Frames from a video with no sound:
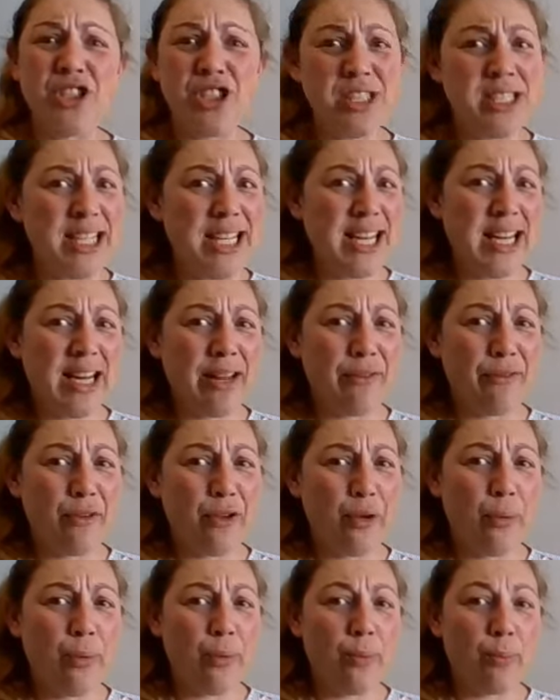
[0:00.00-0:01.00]
it in a
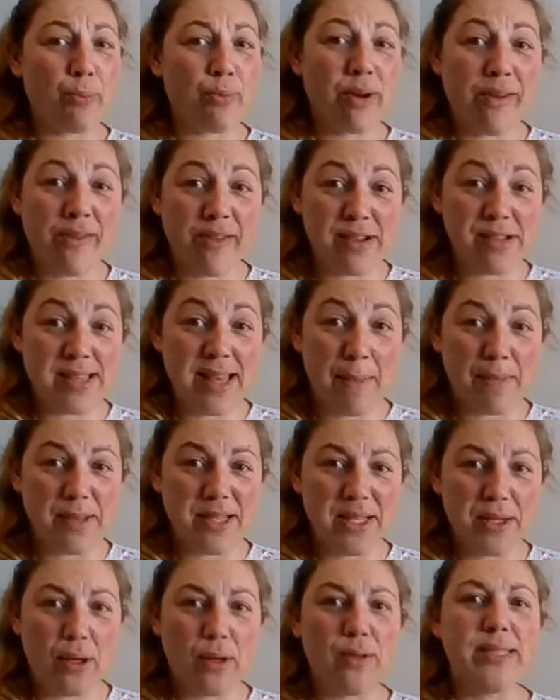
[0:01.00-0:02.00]
few previous
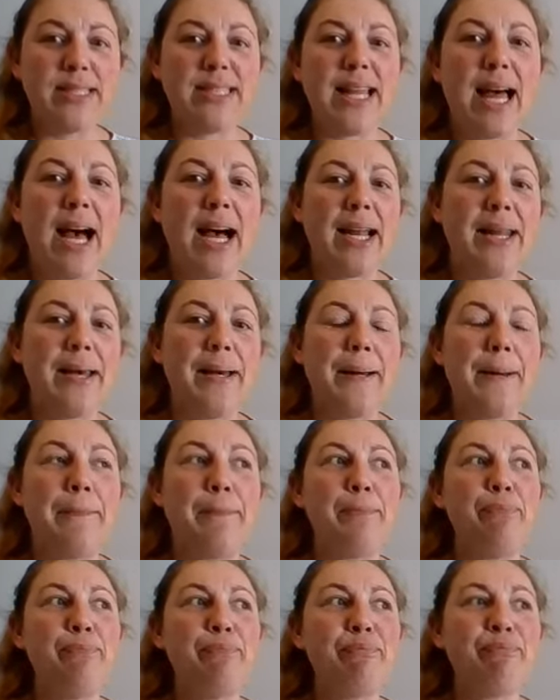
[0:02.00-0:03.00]
episodes that
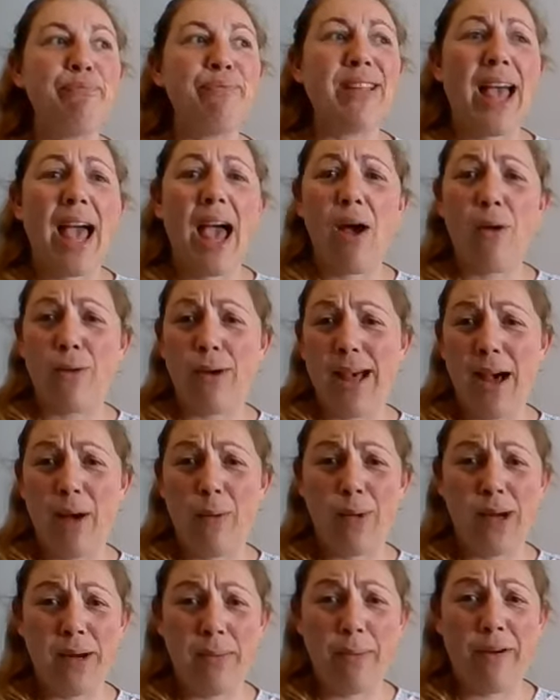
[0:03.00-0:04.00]
I
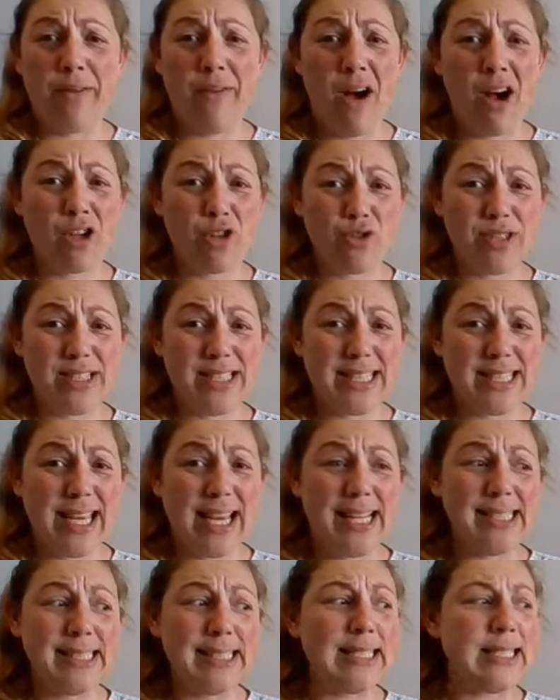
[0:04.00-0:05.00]
went above 100
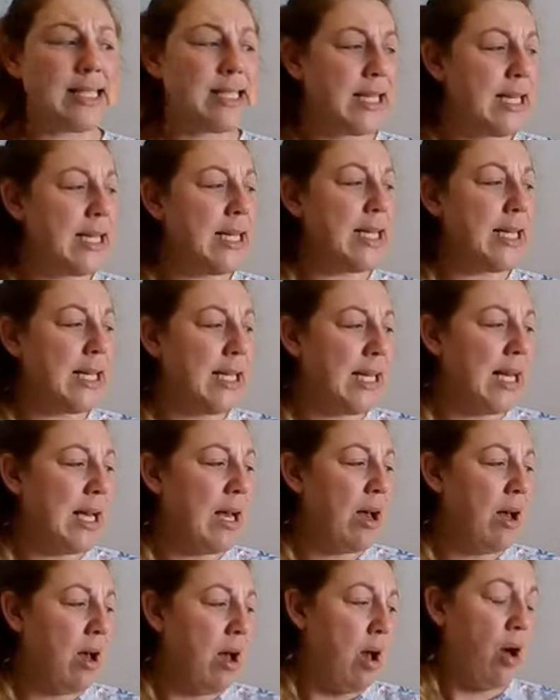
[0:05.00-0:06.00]
skeins.
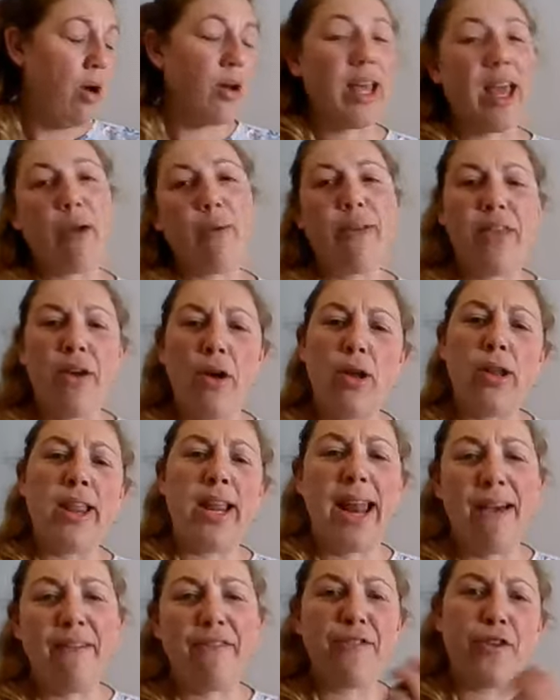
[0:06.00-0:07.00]
Okay, with all the
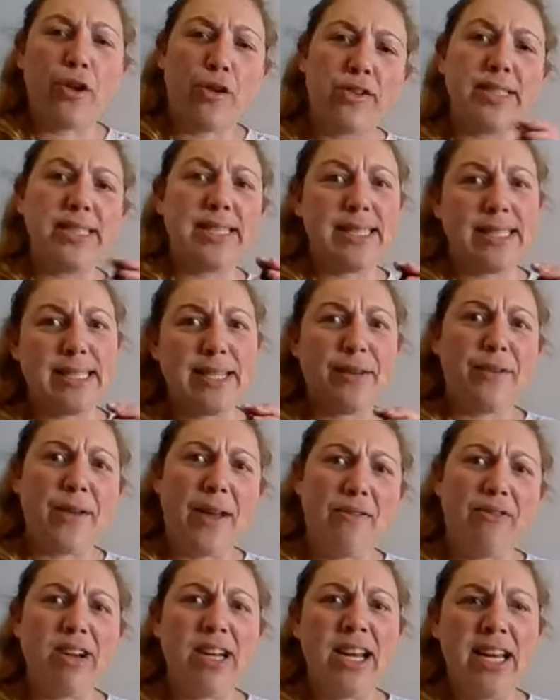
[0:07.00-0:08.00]
leftovers and stuff, I
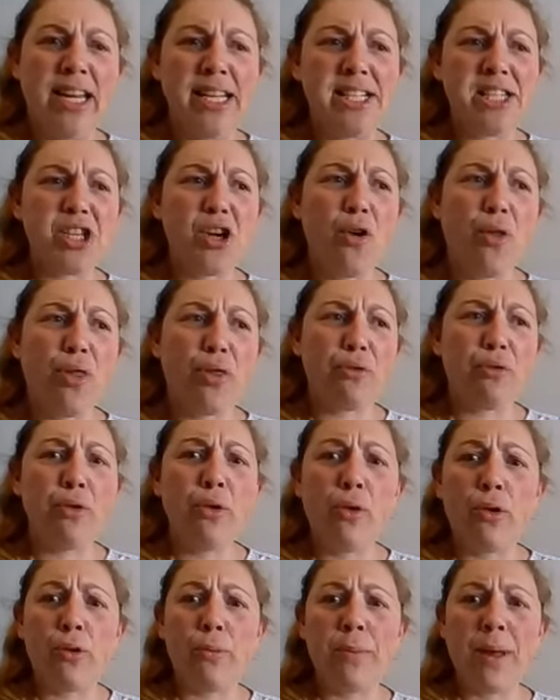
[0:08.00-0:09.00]
really need to go through,
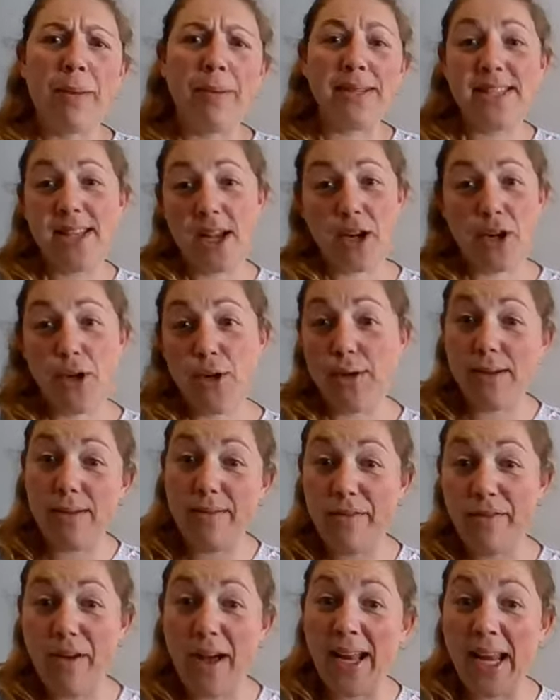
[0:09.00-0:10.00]
or maybe start
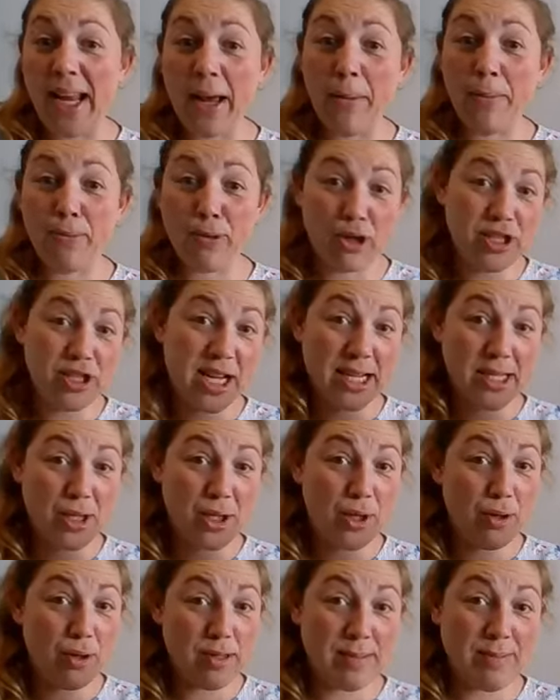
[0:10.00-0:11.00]
finding a project to
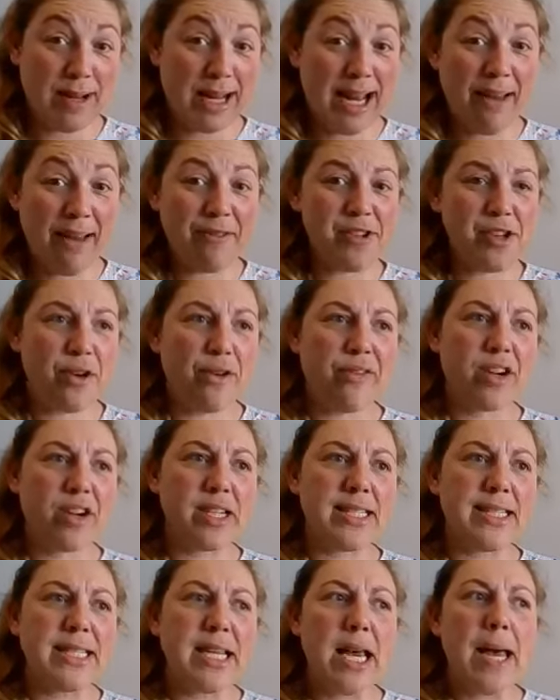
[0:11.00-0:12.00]
use my
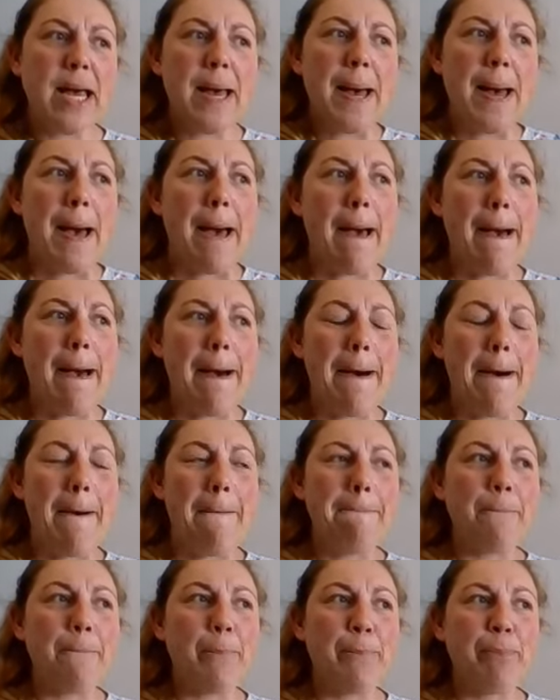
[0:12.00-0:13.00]
leftovers.
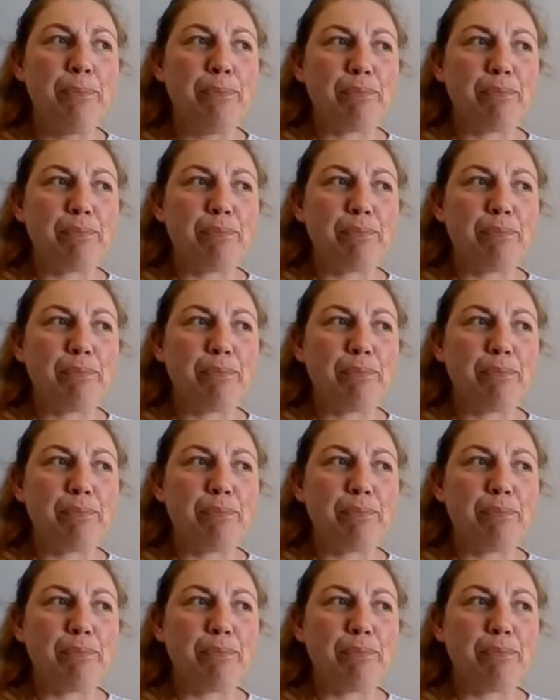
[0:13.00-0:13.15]
So